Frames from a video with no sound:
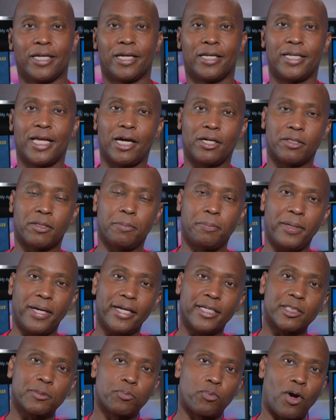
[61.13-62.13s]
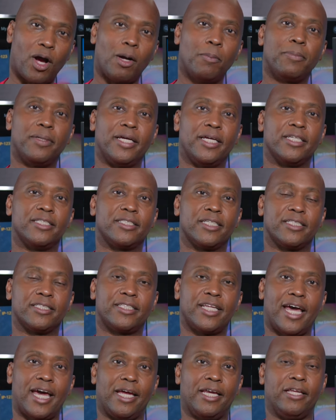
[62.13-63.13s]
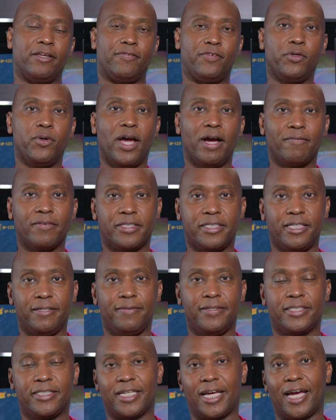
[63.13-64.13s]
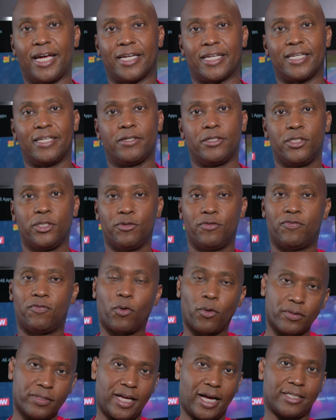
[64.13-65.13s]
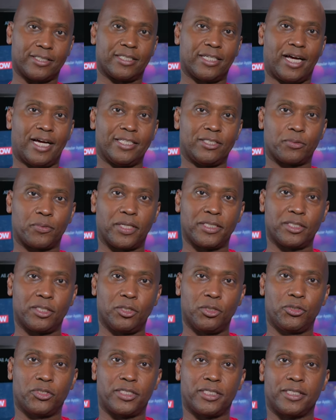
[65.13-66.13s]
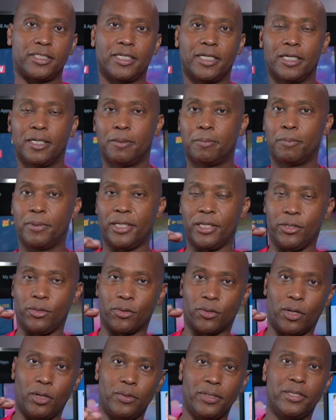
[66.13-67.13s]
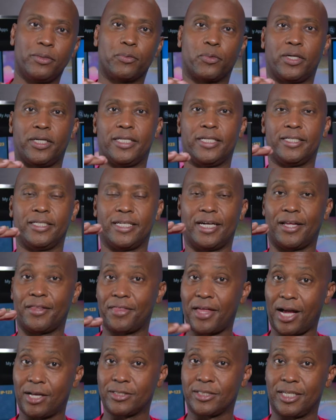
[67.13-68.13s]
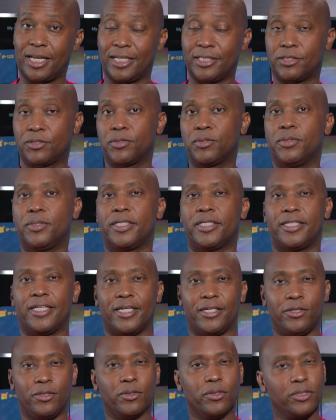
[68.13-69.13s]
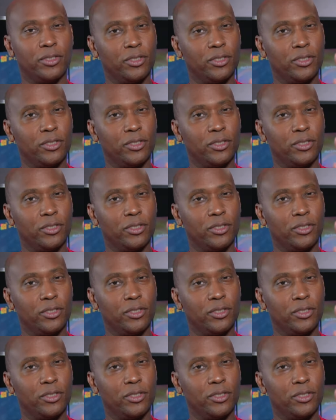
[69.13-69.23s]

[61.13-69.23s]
Now, the biggest problem is, is that if you have a TV set can do 4,000 lines of resolution, but you're only running 1,000 lines through it, then you're